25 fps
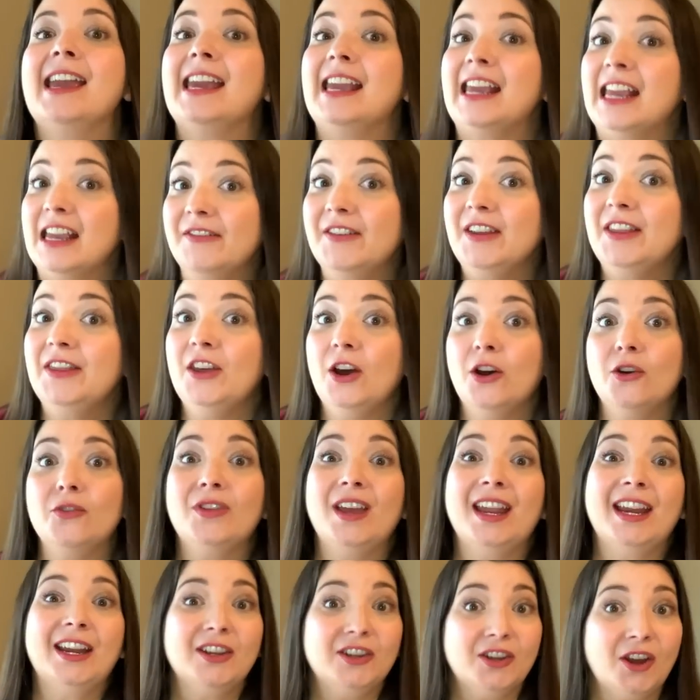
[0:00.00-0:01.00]
even though
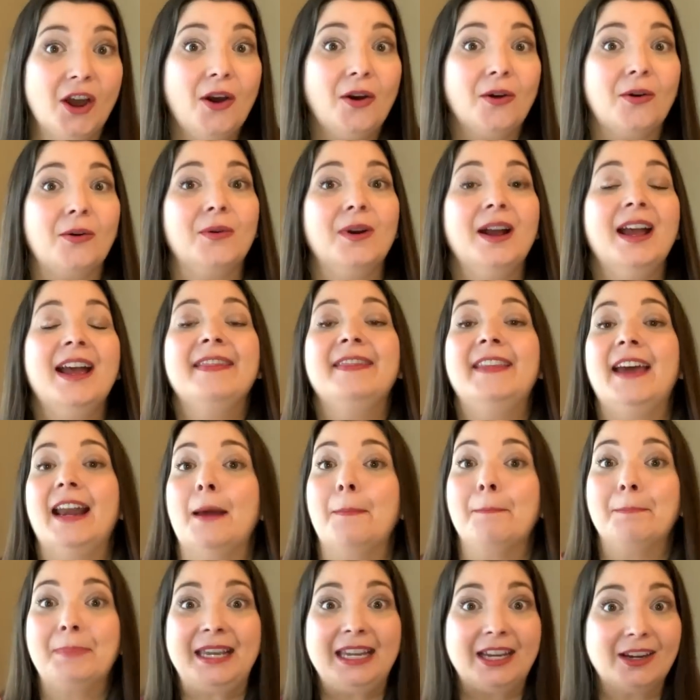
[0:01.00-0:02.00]
they know
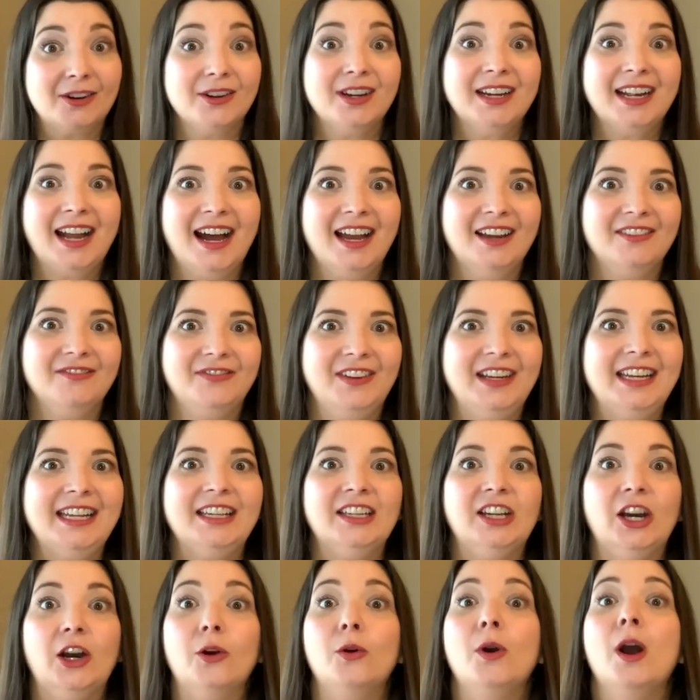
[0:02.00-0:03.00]
that appearing on
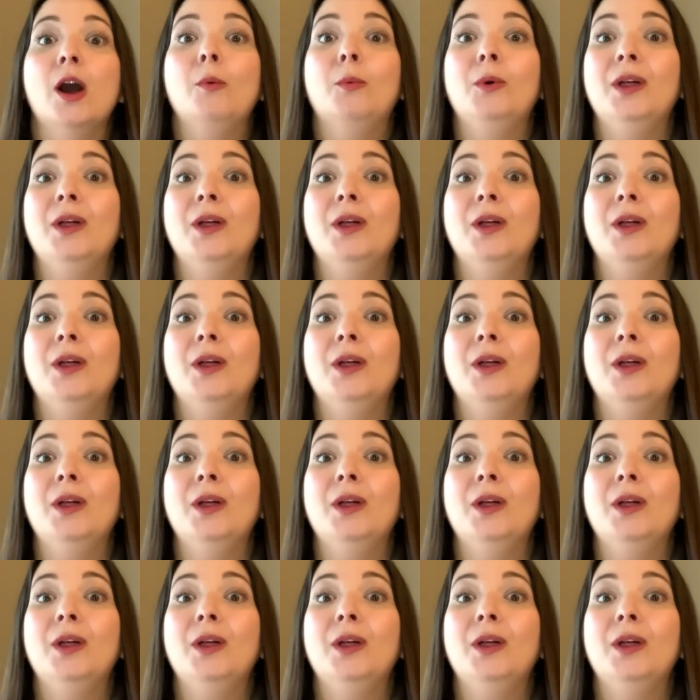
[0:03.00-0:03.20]
video